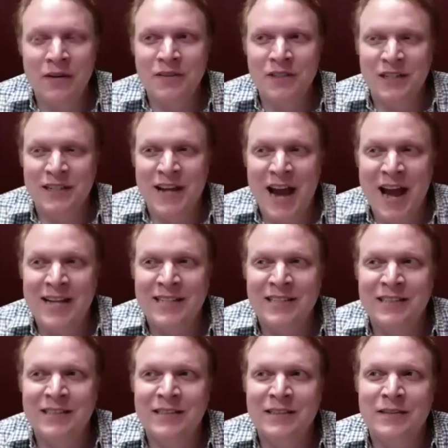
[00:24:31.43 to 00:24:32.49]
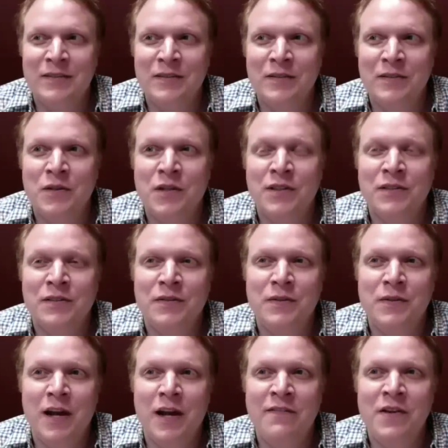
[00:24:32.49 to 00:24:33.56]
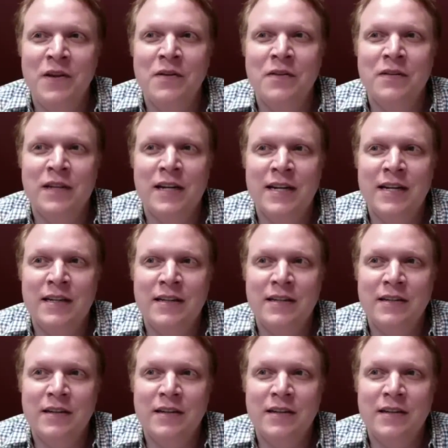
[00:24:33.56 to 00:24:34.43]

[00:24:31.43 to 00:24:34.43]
was going to ask is, because I feel like